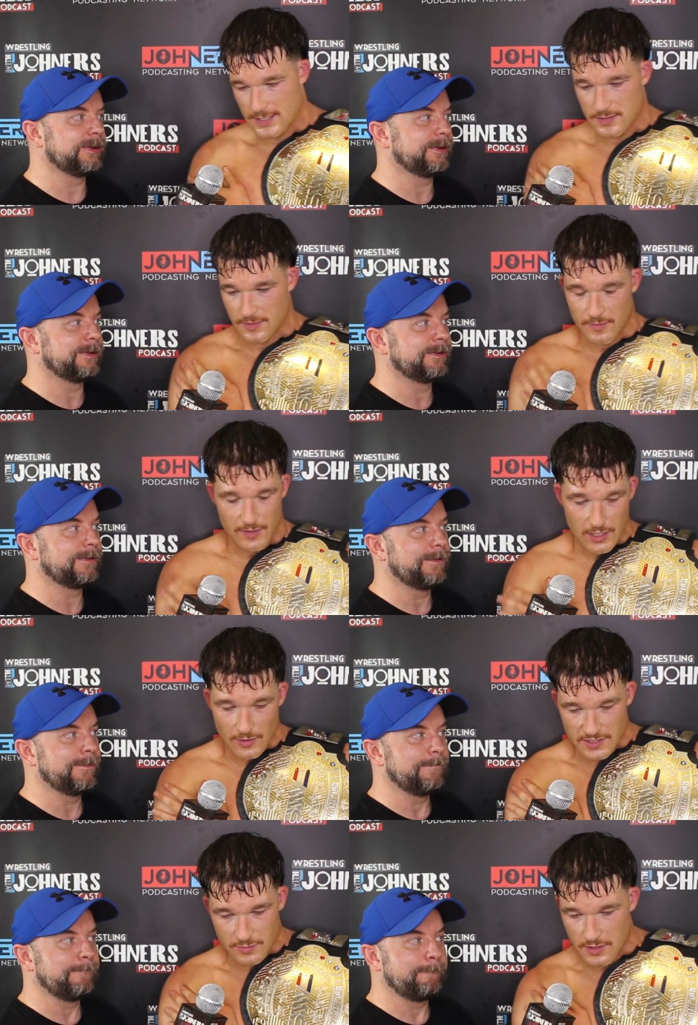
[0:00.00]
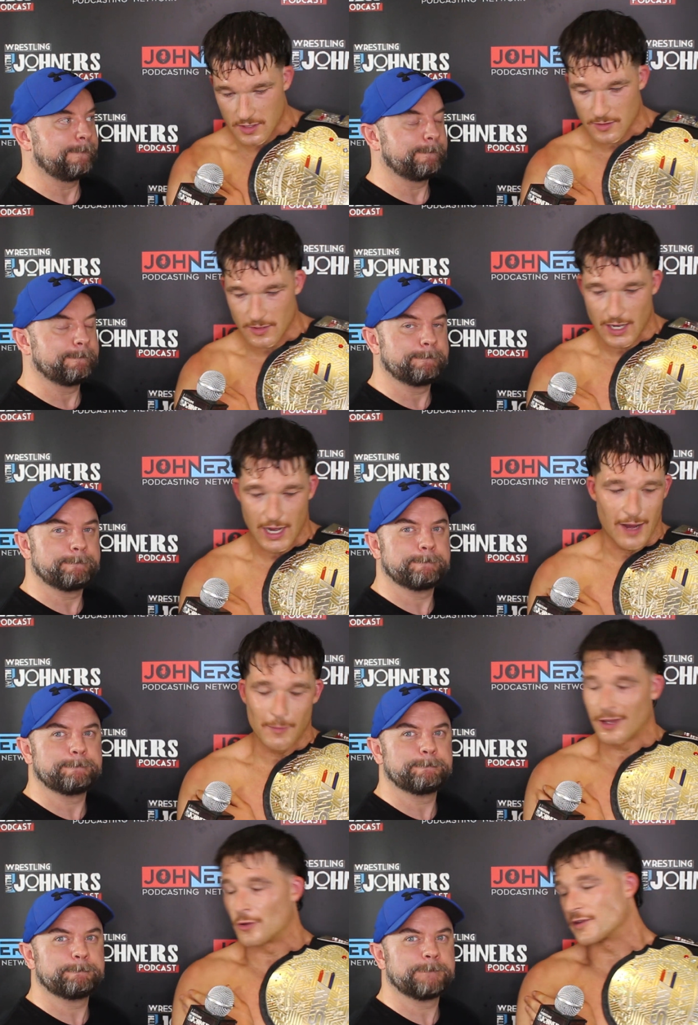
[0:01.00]
Speaker 1: to be completely honest with you, uh,
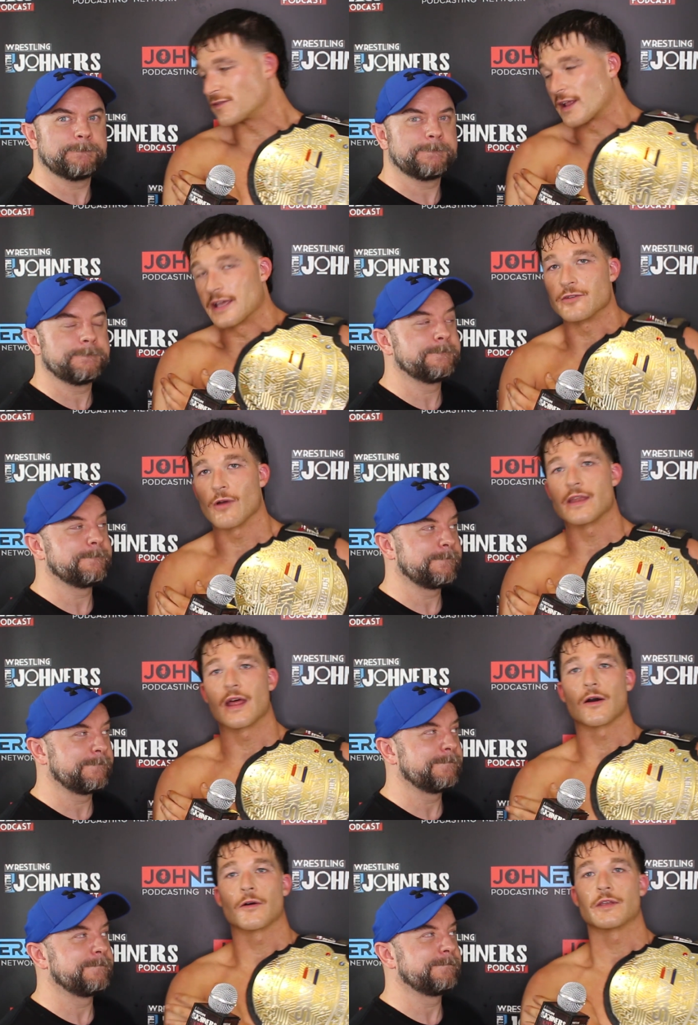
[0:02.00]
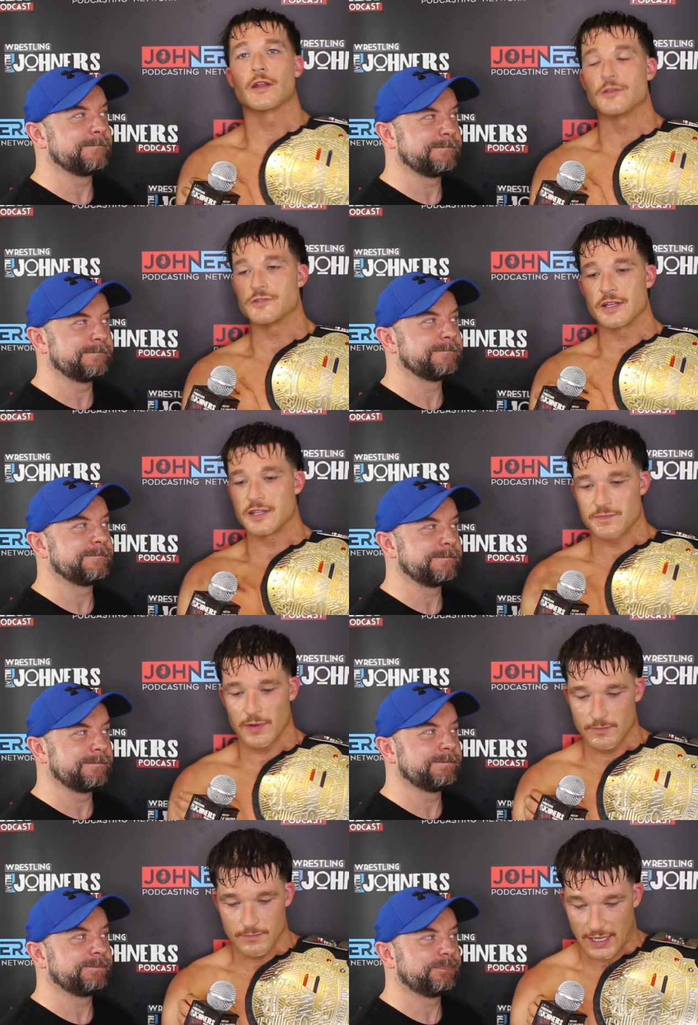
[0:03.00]
I'm a little deflated right now. You know, usually in these
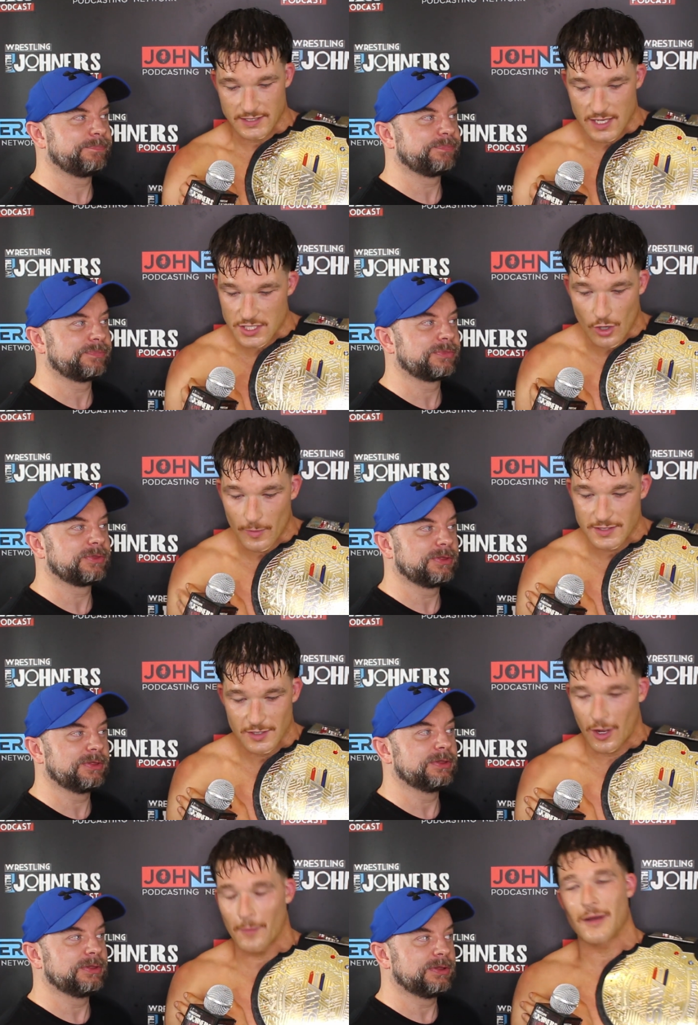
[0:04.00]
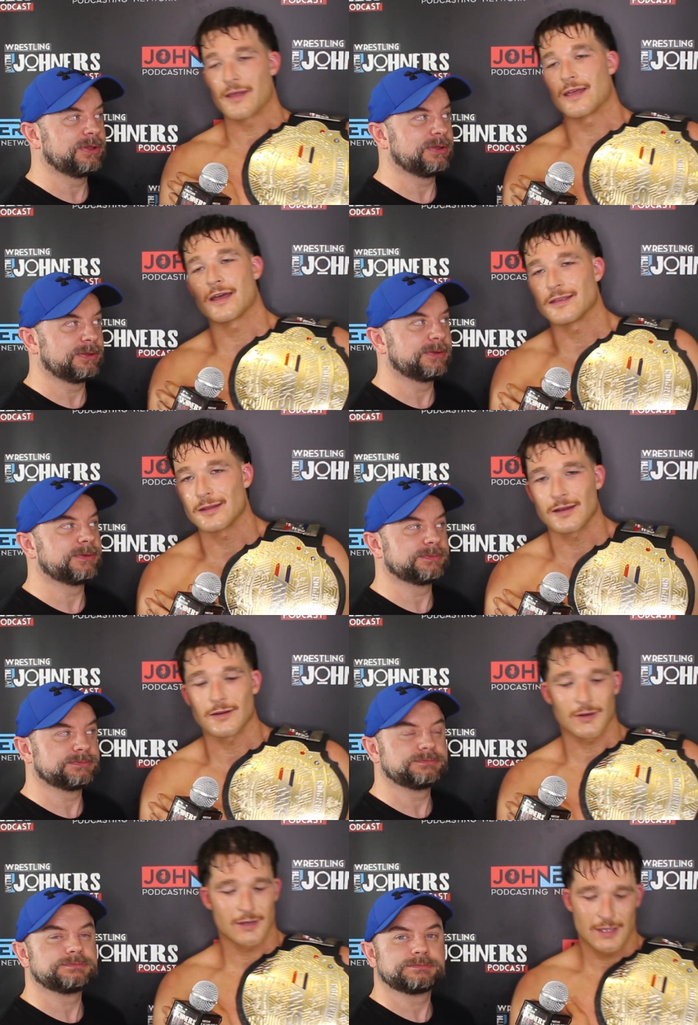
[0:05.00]
backstage comments, I'll come out here, you
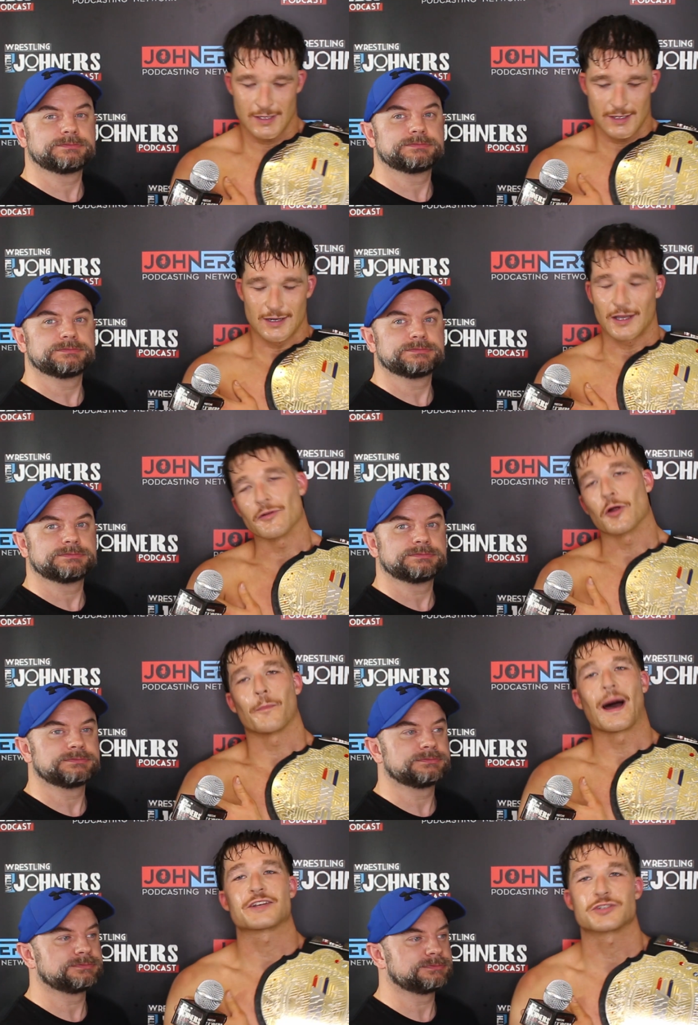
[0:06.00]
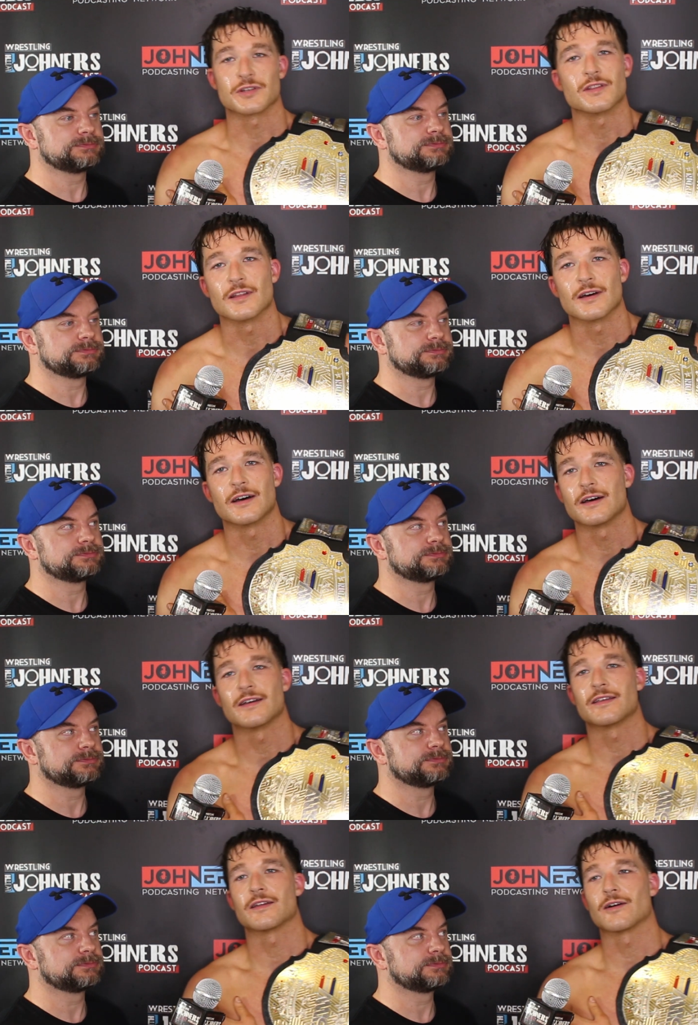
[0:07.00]
know, I'll, I'll give a lot of passion,
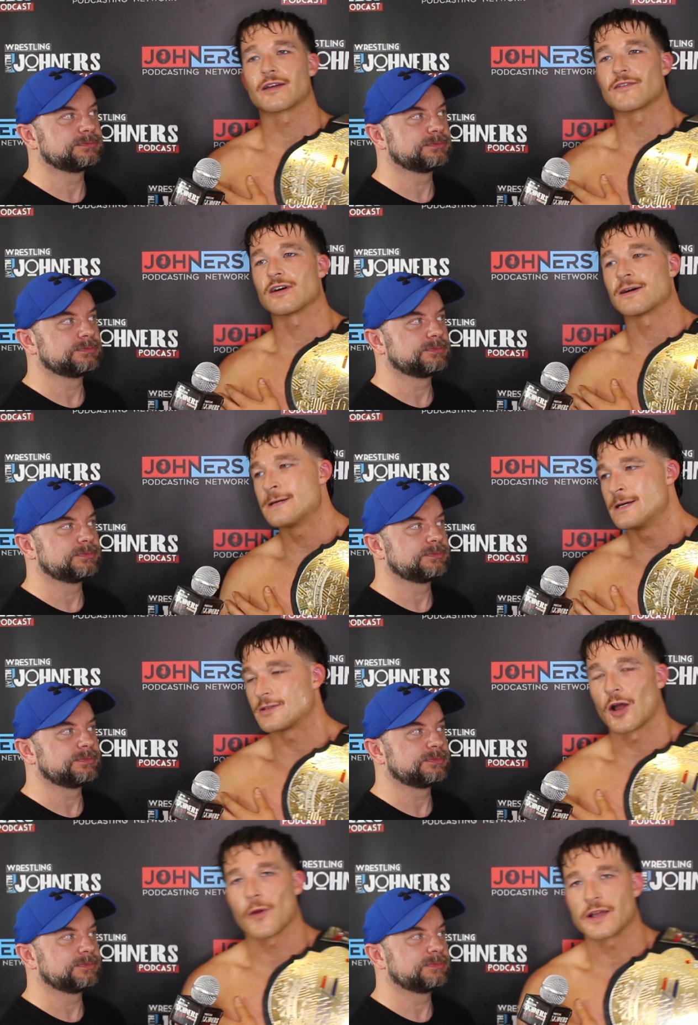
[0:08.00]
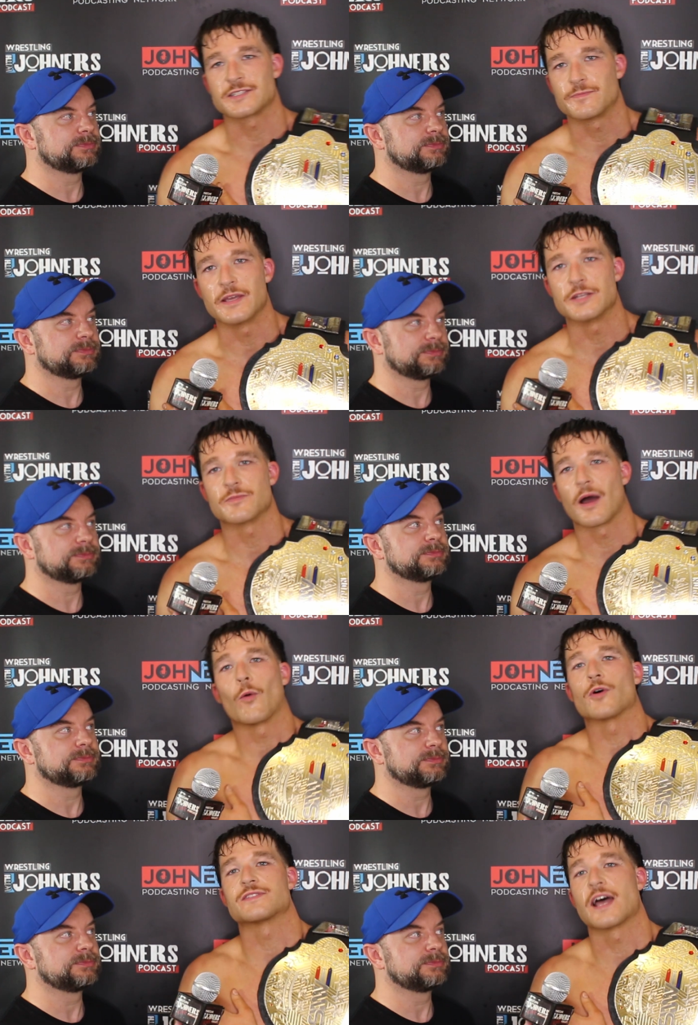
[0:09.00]
uh, you know, I'll give a direct speech
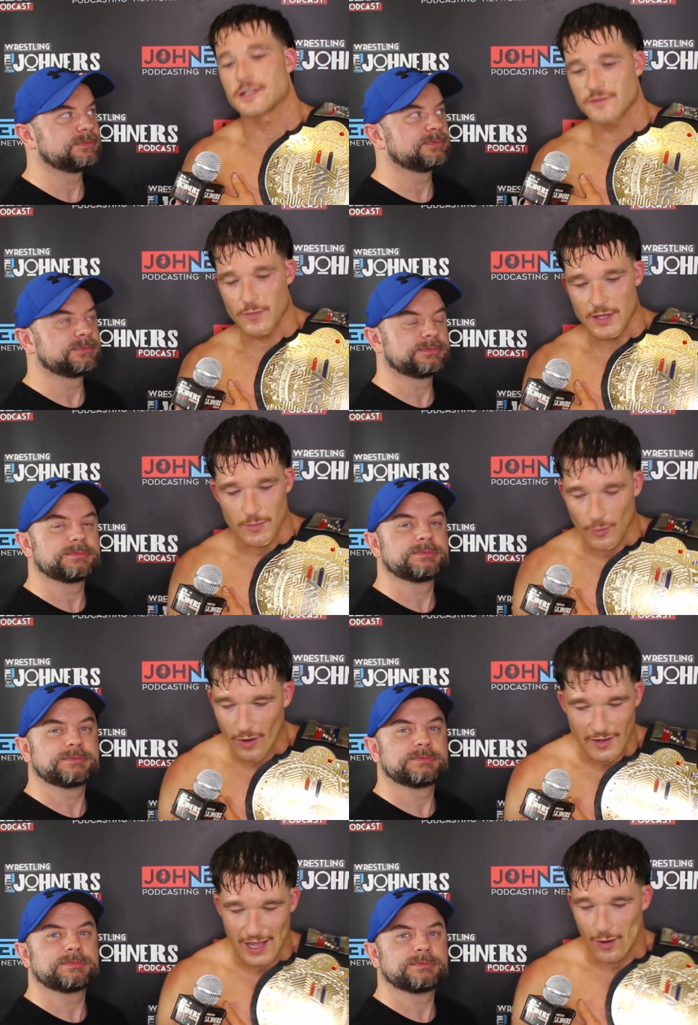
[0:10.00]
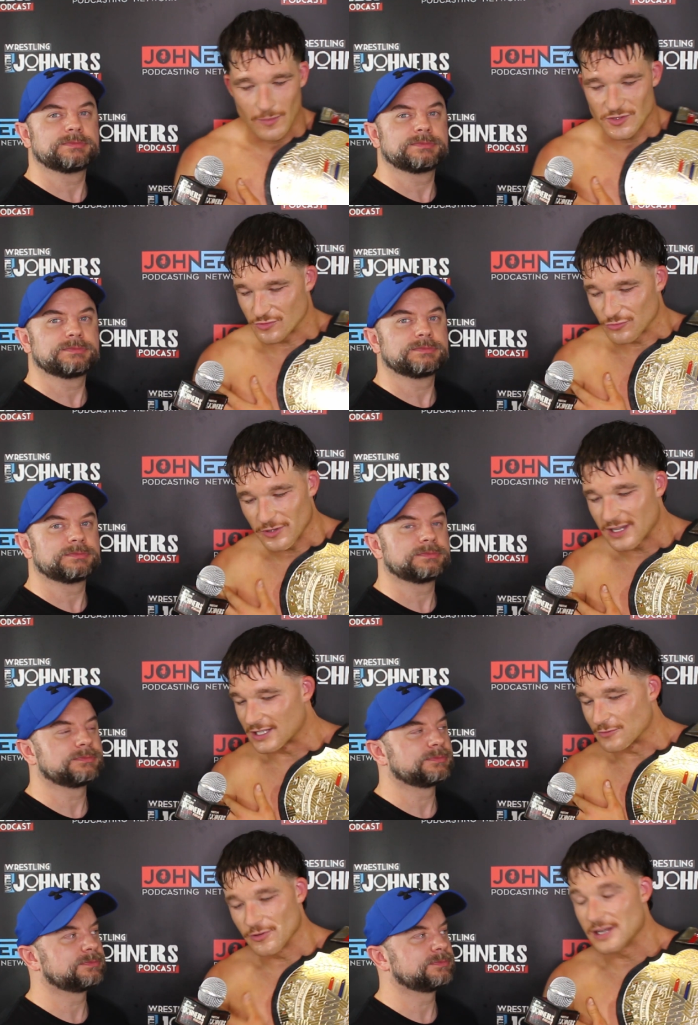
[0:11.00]
about what's next for me. But right now, I'm just
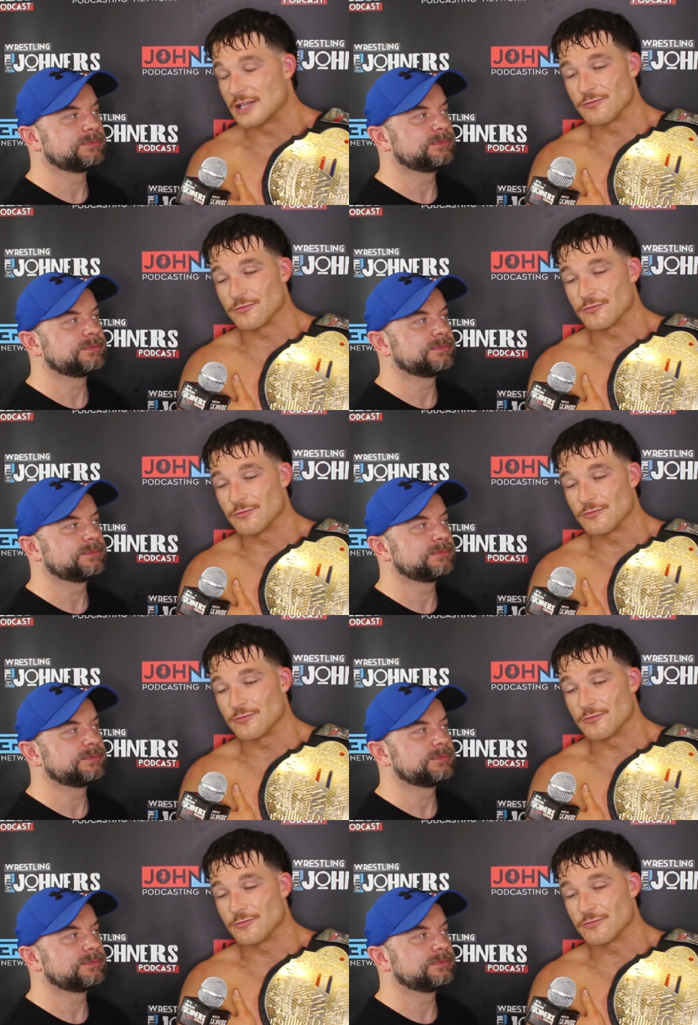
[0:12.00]
really, really,